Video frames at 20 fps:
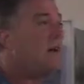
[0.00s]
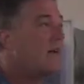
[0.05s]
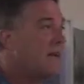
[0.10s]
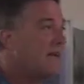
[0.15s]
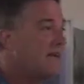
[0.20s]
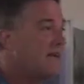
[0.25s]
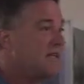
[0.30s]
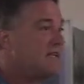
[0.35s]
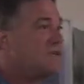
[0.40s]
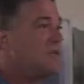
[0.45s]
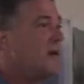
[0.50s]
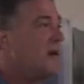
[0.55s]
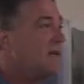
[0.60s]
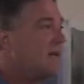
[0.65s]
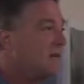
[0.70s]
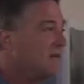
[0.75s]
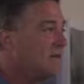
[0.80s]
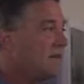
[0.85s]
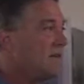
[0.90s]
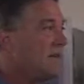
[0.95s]
and that's why
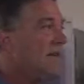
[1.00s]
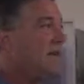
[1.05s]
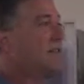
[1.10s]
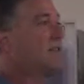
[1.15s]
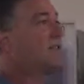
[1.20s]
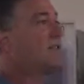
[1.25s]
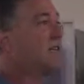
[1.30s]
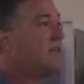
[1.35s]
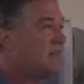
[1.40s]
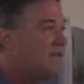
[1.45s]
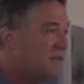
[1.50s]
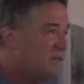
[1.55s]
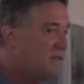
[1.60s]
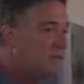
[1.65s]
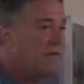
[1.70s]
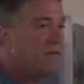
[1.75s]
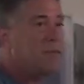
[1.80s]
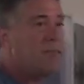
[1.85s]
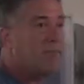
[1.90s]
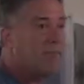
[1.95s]
the delay's there, just
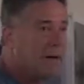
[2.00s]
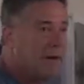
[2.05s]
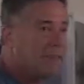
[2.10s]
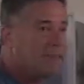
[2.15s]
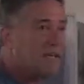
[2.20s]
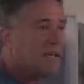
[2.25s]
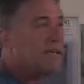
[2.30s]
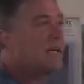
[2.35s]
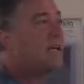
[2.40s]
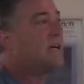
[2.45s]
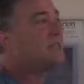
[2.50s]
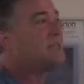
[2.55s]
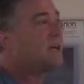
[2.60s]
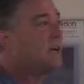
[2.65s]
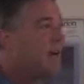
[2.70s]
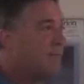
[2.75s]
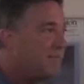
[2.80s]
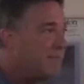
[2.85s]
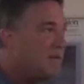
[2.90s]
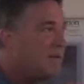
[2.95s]
for the pump to catch
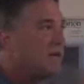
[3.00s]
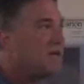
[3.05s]
up